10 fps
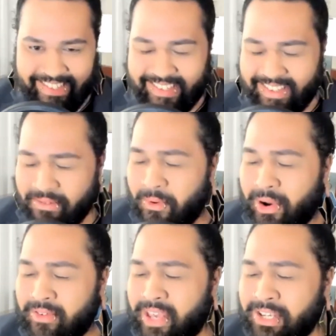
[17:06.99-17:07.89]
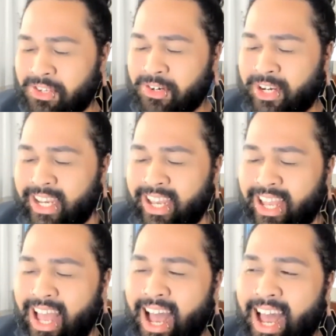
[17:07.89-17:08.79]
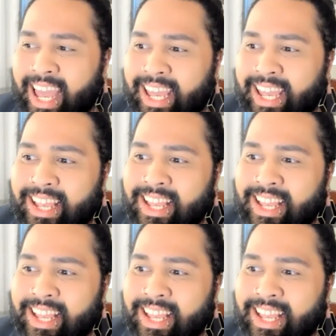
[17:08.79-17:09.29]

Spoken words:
the point of history, I